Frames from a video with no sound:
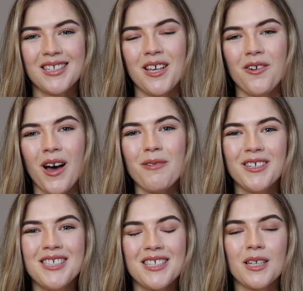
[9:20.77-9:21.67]
So I
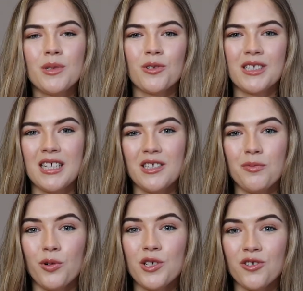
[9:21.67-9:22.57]
wanted some sort of tinted
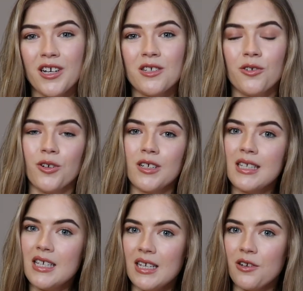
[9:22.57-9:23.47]
moisturizer or
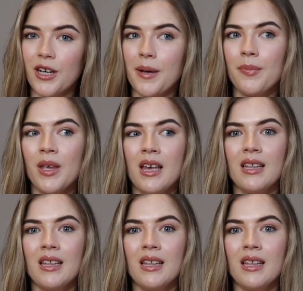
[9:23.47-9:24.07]
CC cream